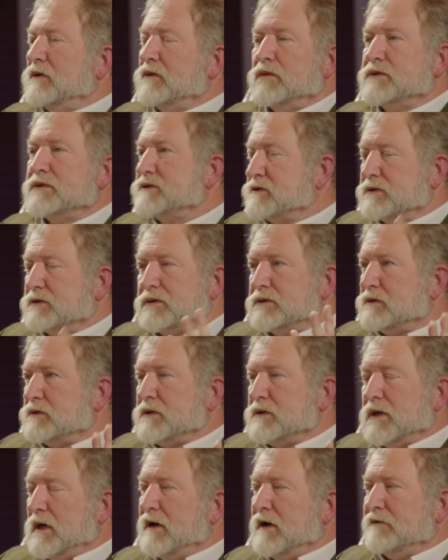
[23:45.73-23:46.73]
was
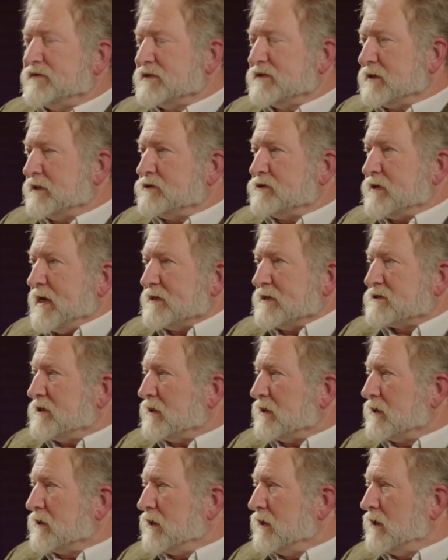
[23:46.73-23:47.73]
obviously
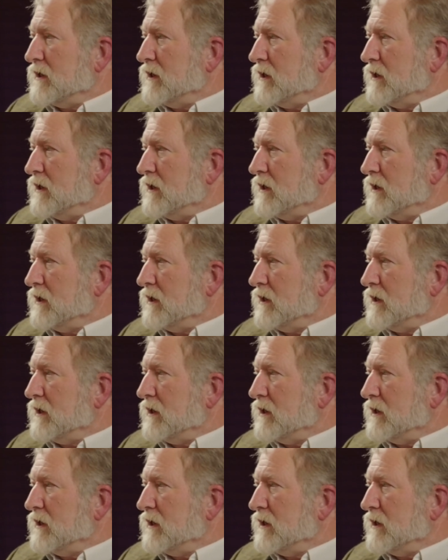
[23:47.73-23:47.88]
drastic.